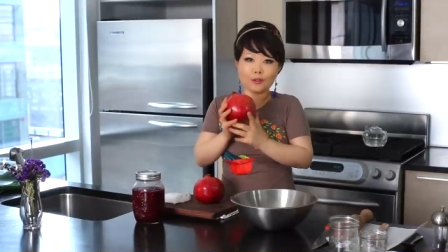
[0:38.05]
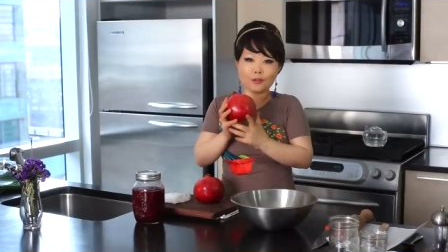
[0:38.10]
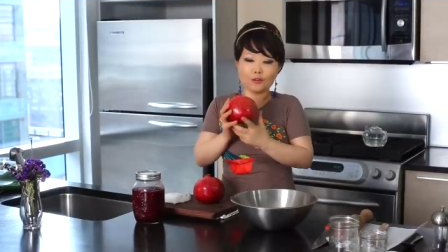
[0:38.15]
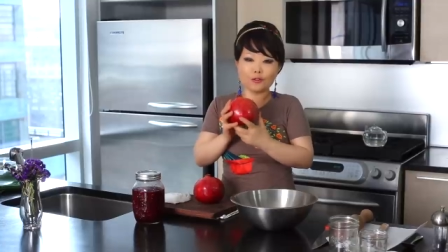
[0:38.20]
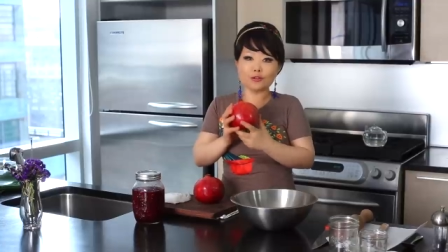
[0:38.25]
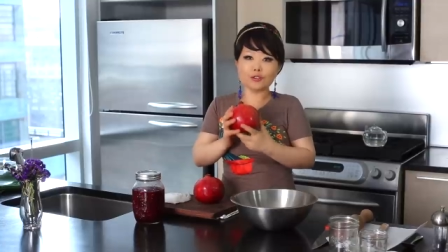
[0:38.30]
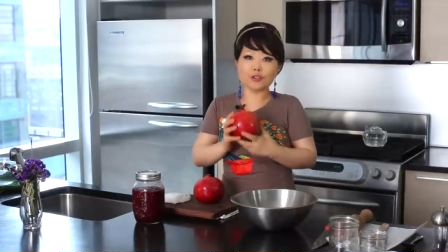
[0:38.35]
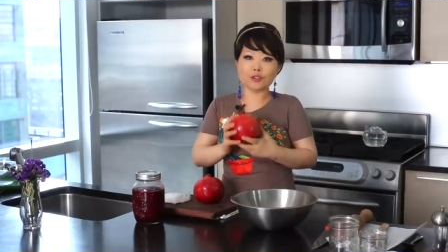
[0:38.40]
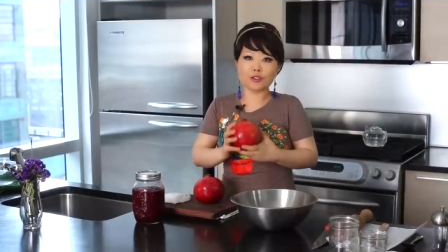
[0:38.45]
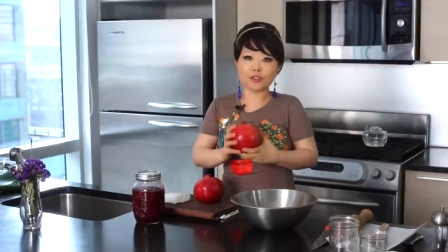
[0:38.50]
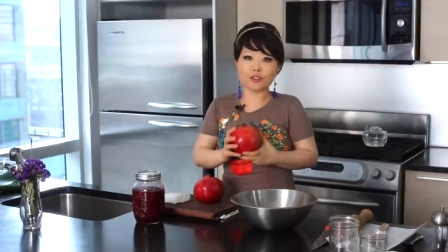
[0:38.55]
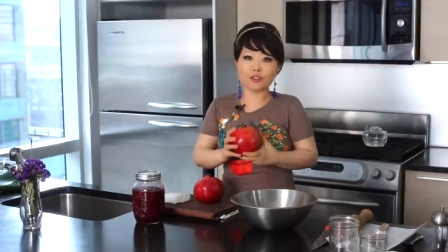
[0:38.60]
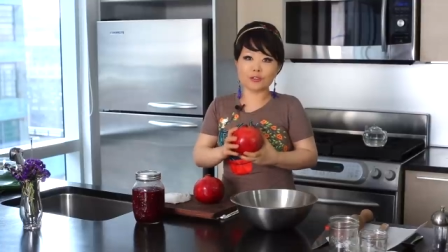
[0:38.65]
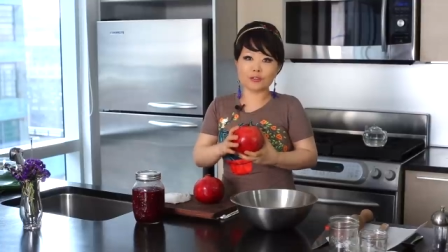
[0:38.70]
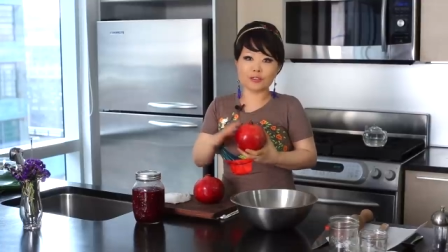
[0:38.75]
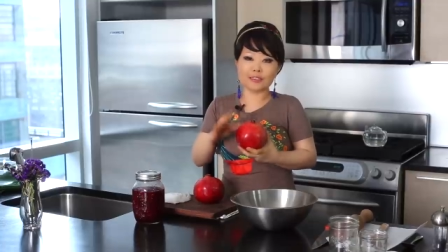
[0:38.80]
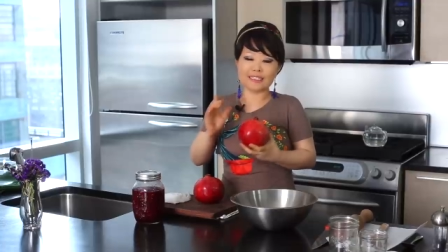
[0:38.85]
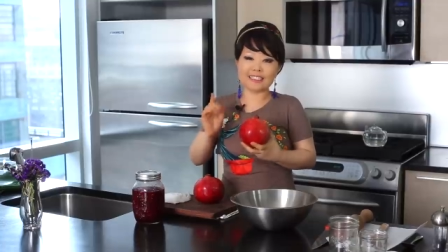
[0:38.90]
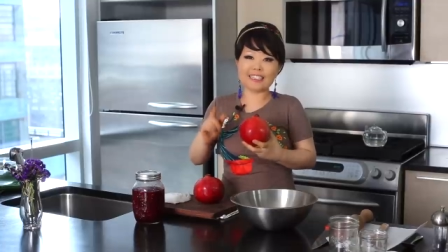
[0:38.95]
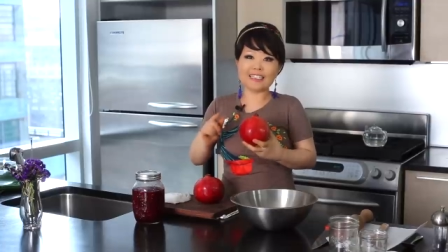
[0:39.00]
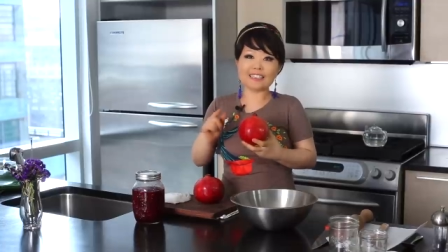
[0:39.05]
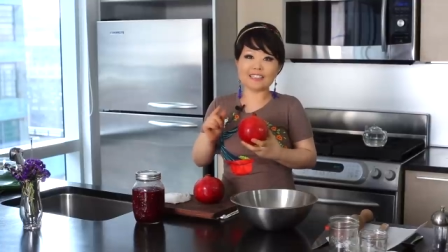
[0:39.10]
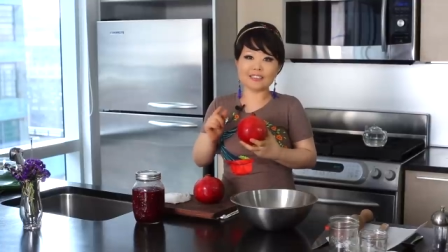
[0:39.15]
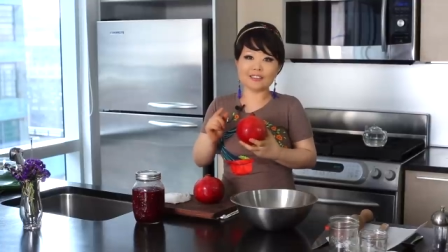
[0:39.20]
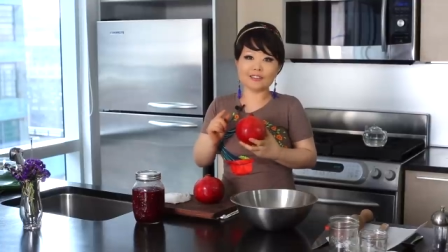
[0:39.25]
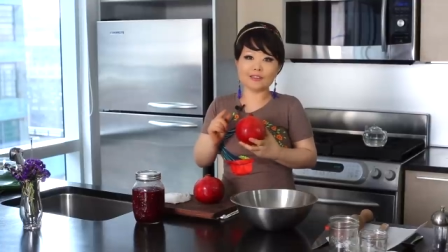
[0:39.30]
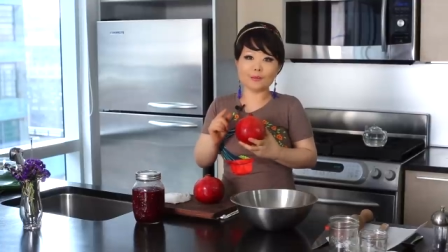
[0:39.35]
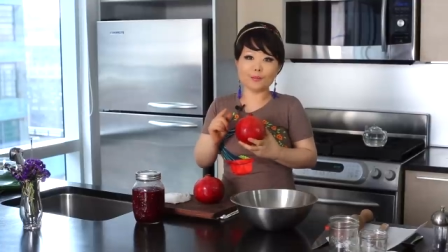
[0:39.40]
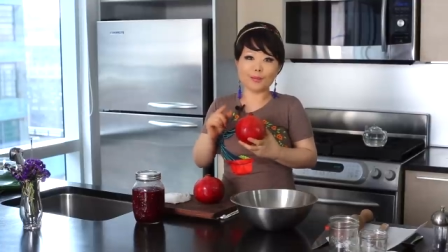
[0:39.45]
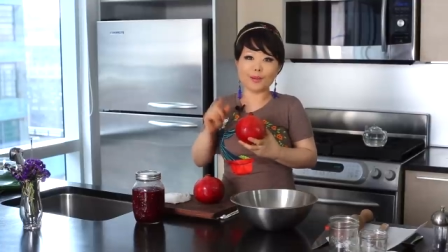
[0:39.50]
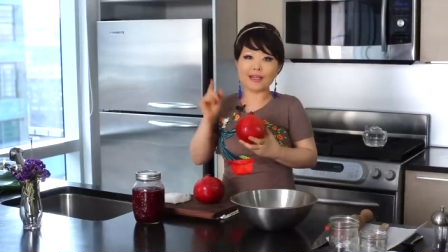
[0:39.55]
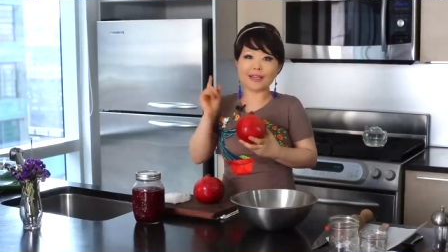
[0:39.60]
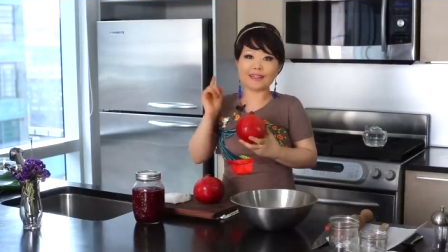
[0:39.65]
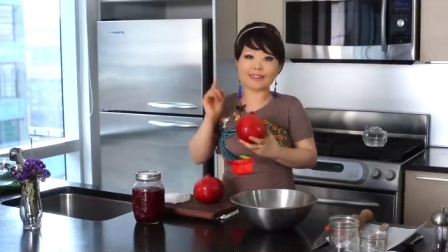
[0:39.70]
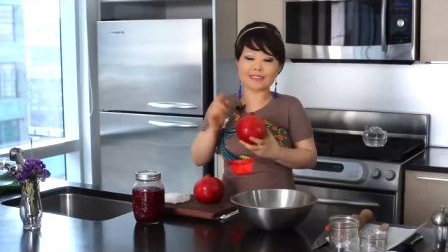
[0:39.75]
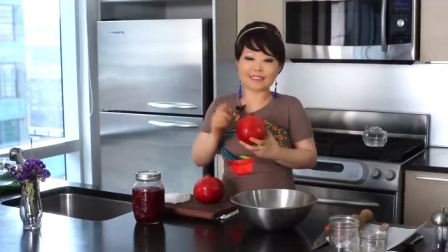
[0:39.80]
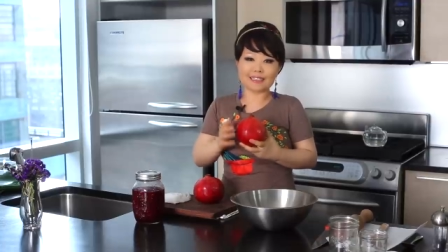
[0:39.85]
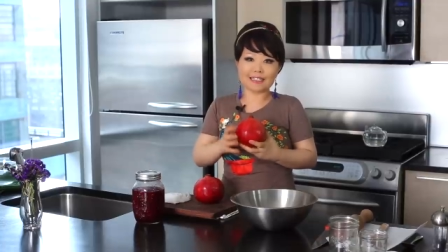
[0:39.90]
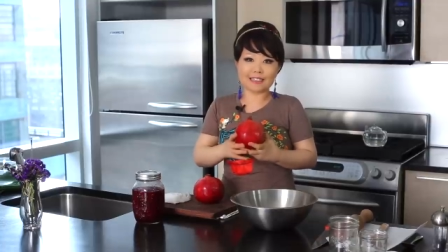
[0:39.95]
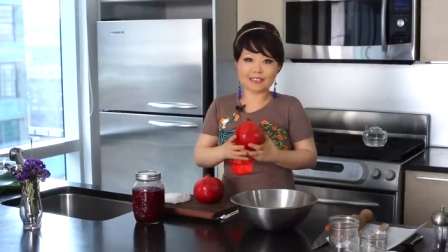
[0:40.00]
Usually the season,
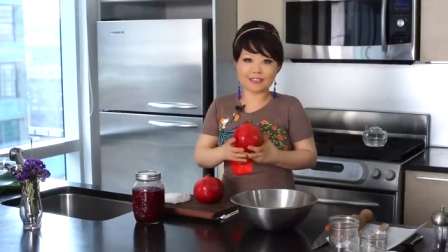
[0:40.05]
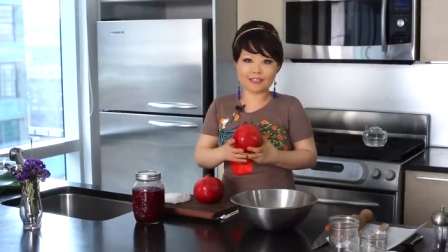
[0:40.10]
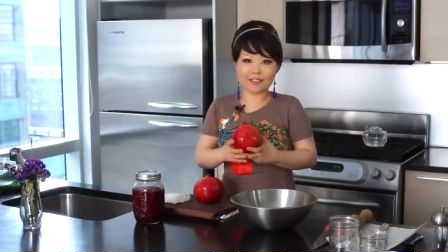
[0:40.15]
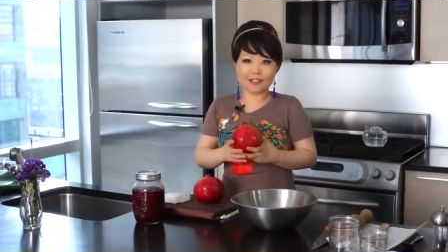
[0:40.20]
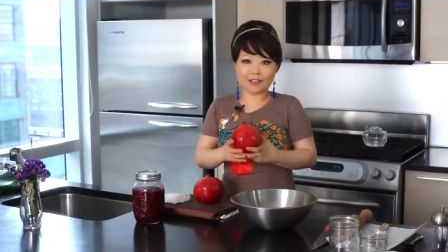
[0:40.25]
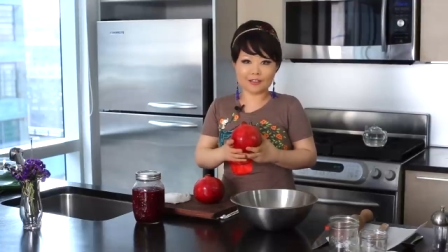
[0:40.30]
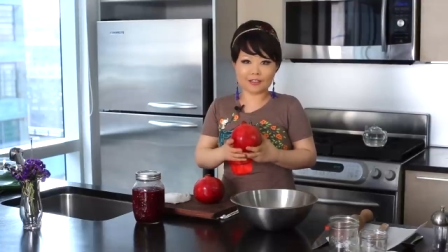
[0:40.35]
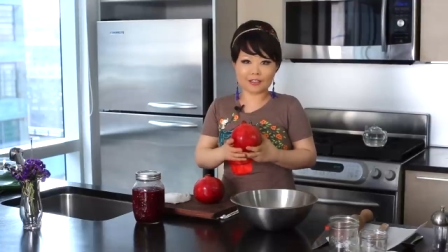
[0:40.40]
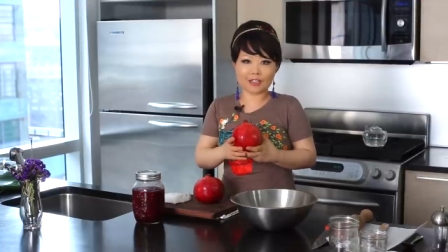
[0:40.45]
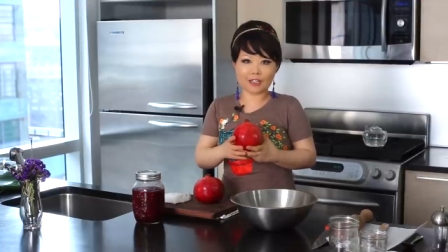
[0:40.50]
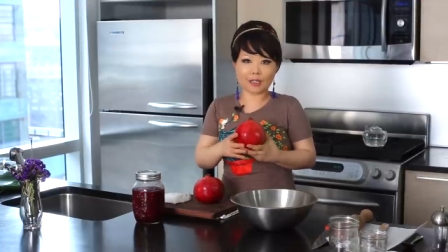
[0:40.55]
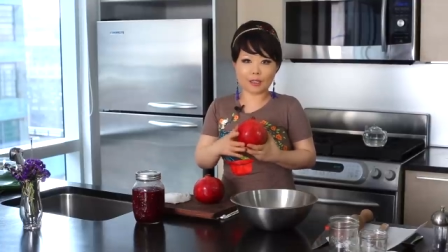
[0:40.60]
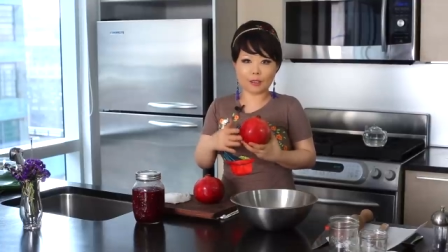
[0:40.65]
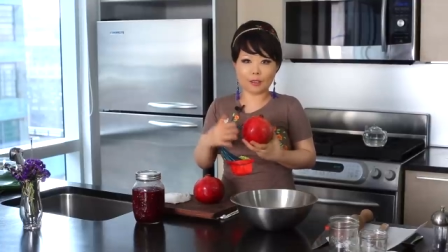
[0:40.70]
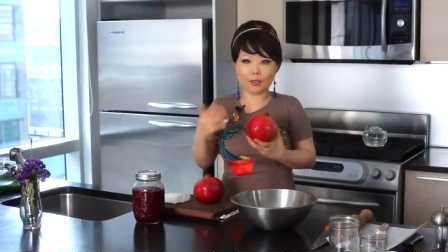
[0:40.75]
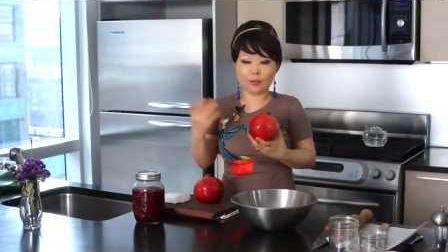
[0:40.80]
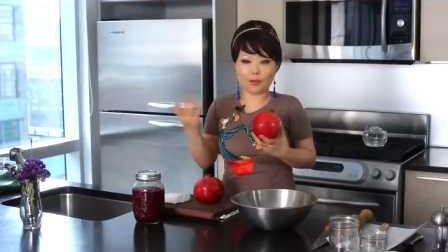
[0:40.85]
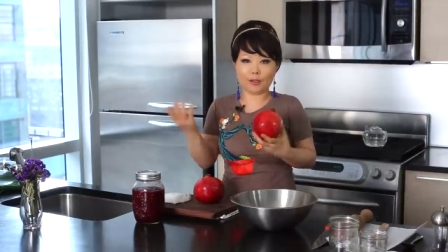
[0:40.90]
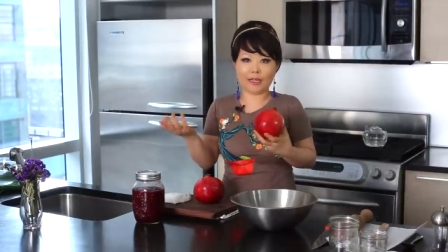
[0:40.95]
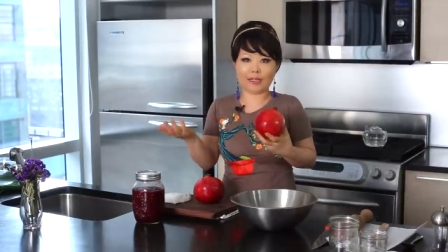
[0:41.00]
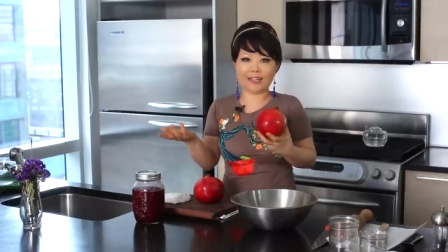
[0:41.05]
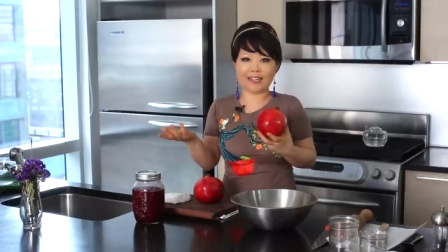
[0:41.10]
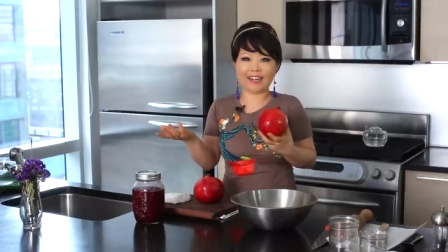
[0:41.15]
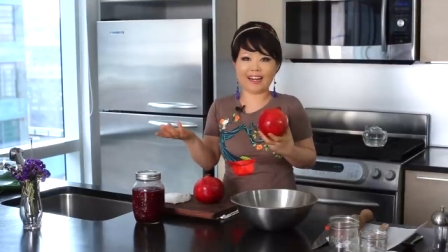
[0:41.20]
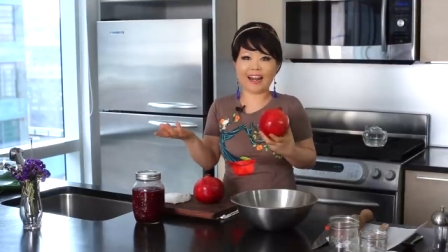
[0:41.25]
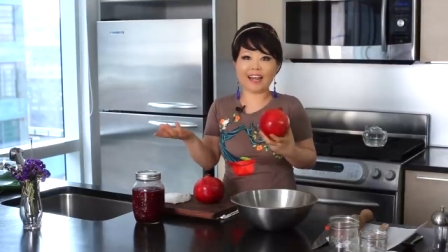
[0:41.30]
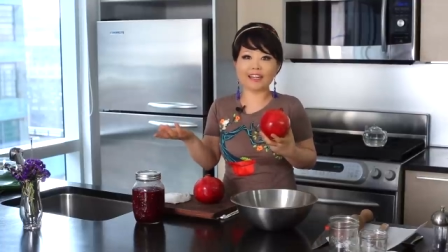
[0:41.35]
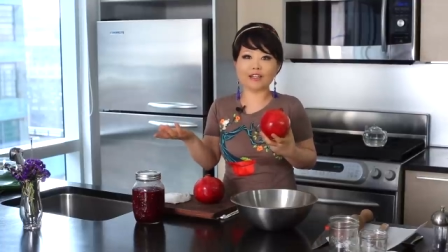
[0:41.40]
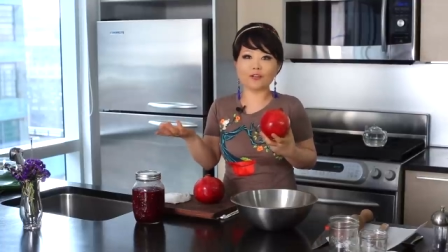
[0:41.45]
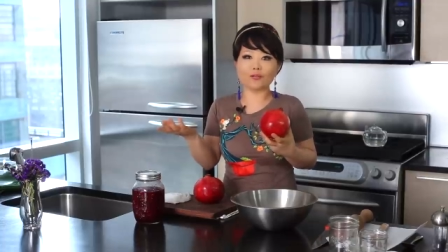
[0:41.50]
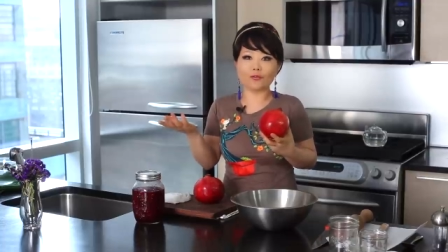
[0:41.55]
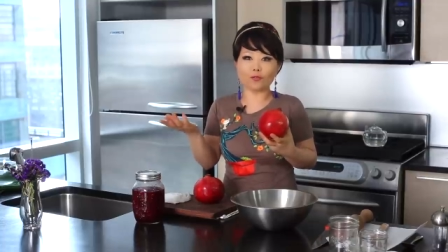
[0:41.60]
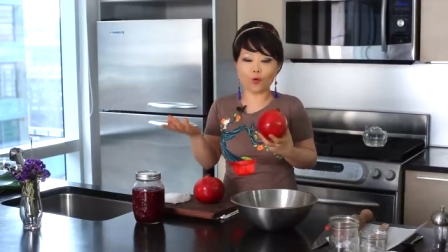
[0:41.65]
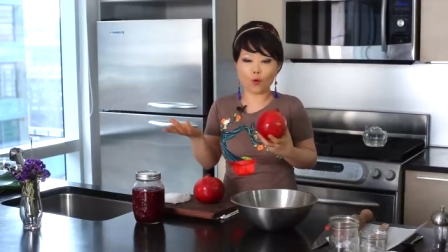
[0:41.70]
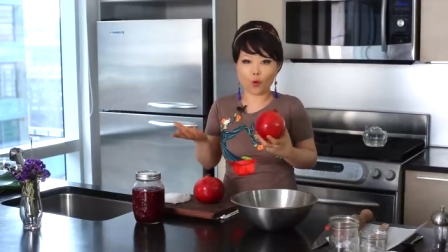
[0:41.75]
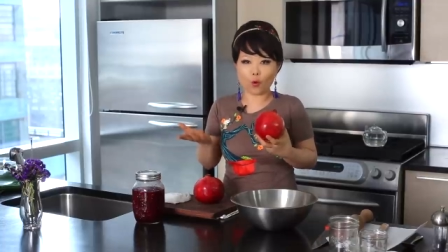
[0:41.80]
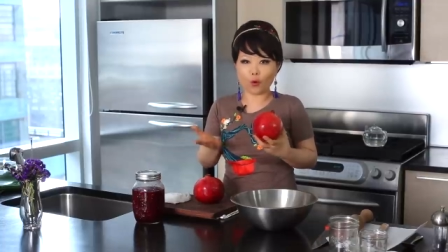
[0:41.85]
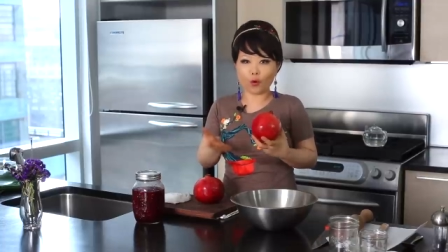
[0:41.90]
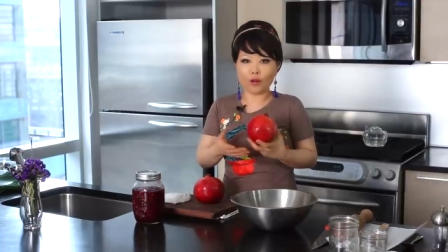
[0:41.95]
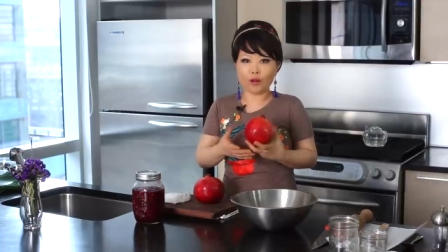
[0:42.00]
peak season is uh, like late
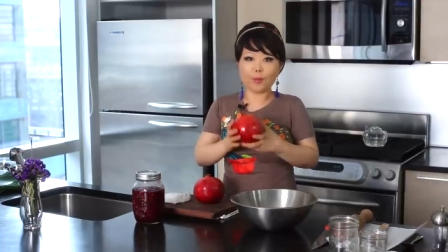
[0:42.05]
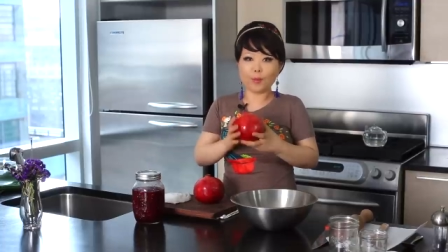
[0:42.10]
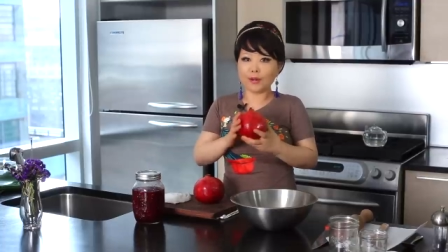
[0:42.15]
fall.